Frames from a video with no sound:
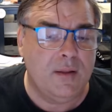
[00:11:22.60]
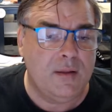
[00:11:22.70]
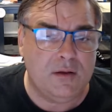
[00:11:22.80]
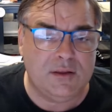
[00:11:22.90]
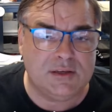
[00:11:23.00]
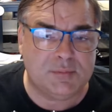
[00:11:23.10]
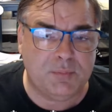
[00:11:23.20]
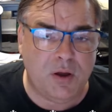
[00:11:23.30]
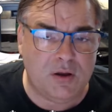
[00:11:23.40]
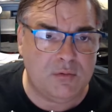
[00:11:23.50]
Look at this
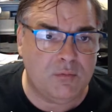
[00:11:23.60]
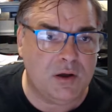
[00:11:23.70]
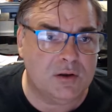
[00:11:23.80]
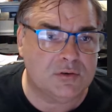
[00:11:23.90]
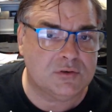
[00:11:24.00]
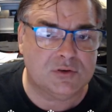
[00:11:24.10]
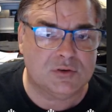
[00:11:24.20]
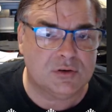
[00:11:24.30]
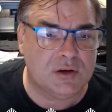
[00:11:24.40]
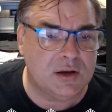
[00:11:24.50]
pocket
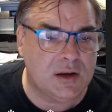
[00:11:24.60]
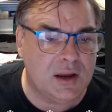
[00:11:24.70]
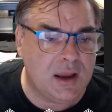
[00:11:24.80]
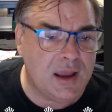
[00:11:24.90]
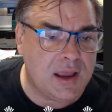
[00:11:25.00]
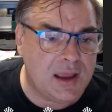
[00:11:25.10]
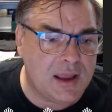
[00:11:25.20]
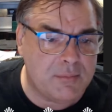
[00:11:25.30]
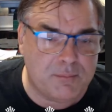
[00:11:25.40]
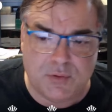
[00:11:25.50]
watch.
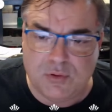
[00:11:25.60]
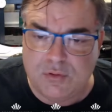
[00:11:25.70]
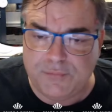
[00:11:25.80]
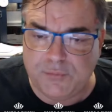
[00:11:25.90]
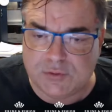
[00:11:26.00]
Beautiful.